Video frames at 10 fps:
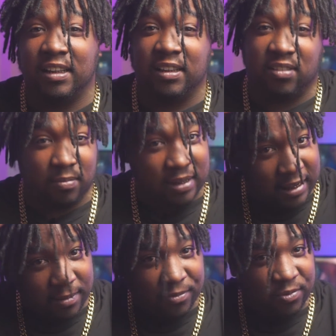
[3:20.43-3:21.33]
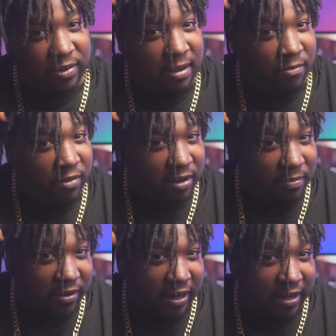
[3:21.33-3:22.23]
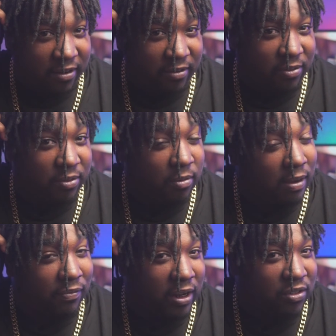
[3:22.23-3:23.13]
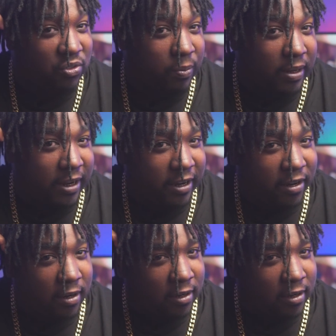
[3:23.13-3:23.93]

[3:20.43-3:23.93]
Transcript: Sometimes when I'm running my hair, my fingers through my hair,